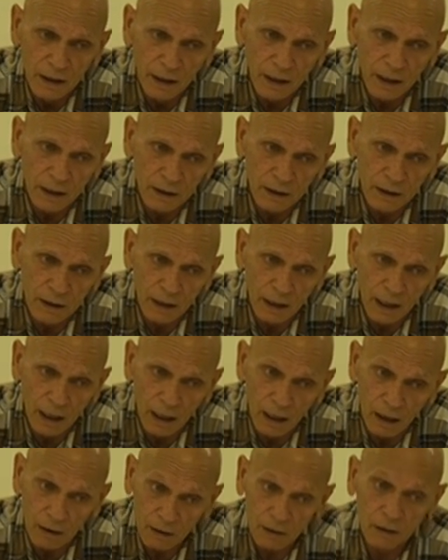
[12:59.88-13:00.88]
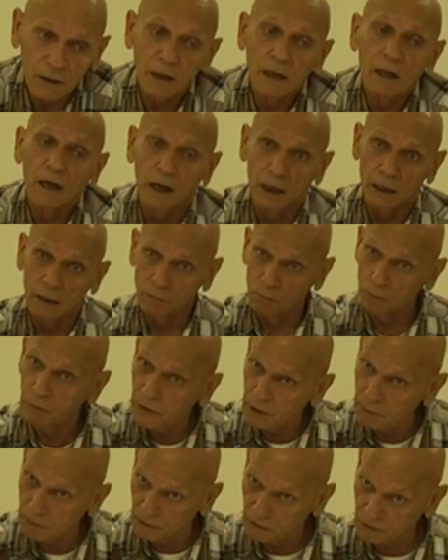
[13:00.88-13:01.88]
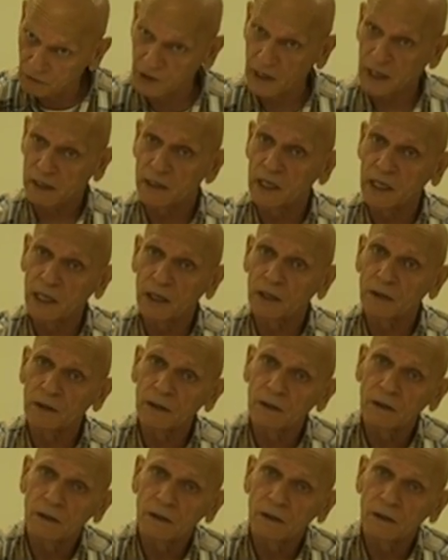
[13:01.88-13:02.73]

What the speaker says: And people sat down.